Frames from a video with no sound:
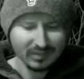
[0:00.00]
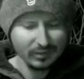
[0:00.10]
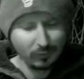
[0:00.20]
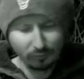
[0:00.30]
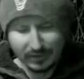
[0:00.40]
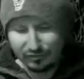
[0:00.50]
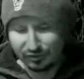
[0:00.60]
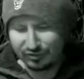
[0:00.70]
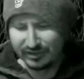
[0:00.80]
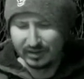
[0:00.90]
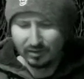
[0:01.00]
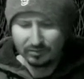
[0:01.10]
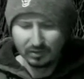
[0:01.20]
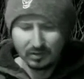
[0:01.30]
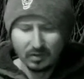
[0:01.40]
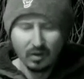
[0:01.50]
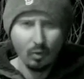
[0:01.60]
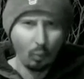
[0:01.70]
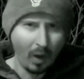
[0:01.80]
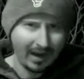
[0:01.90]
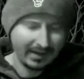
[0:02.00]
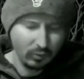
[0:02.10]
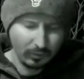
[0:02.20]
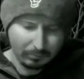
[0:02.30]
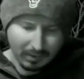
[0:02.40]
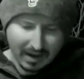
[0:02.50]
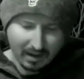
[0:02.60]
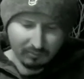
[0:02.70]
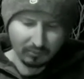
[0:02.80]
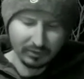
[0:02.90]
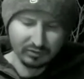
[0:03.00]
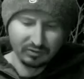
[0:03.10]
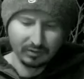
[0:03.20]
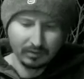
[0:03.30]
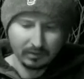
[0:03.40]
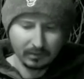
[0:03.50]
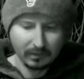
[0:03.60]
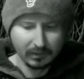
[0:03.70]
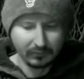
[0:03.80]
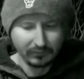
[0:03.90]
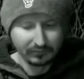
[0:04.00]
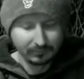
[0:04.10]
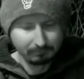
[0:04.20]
You enrich yourself while you impoverish others.